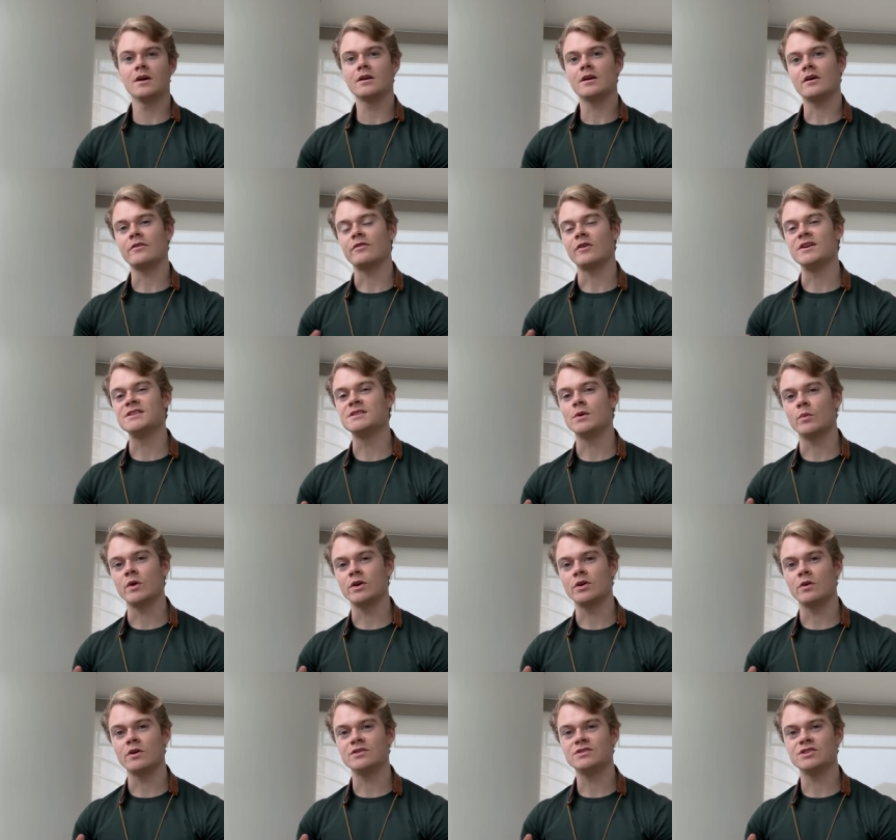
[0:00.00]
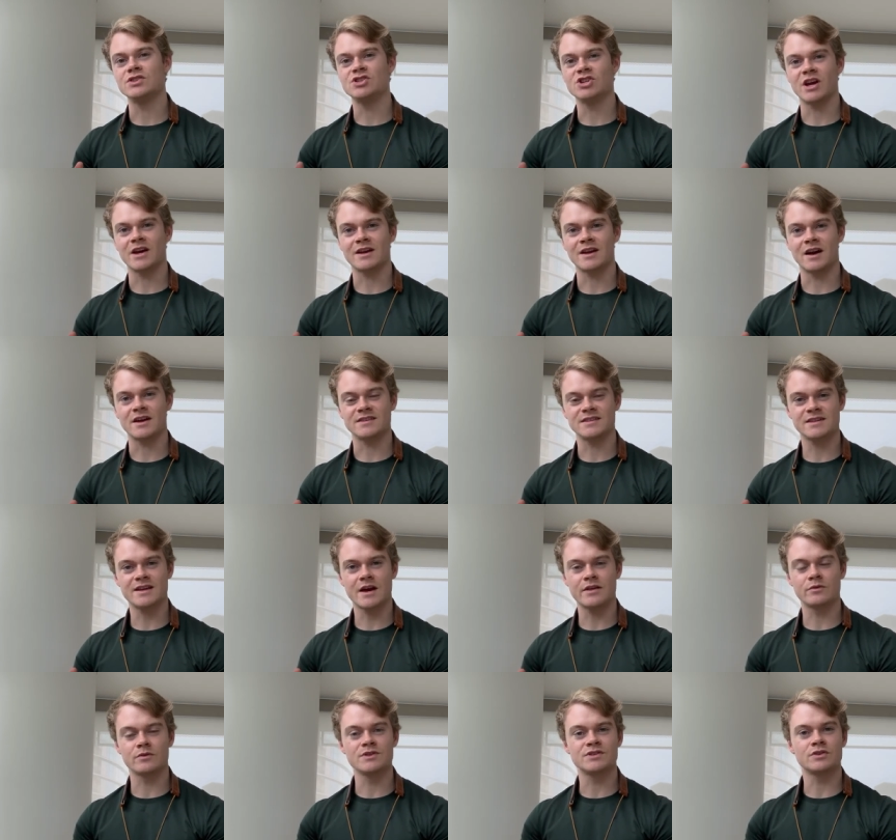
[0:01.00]
Now, phrase that we're going to check out
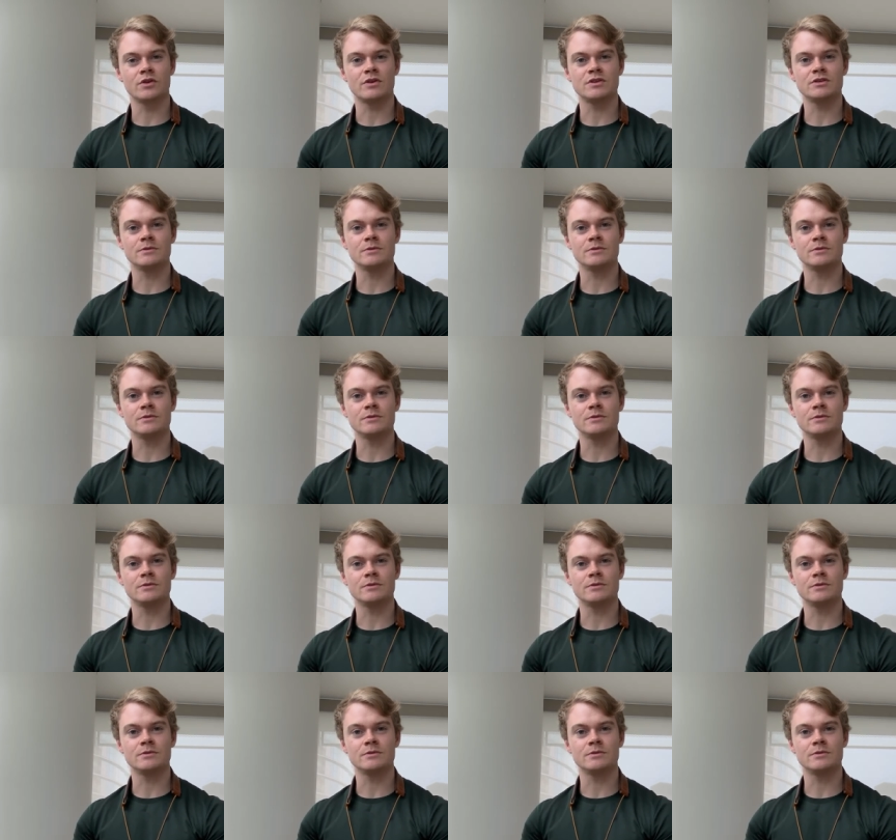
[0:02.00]
together is going to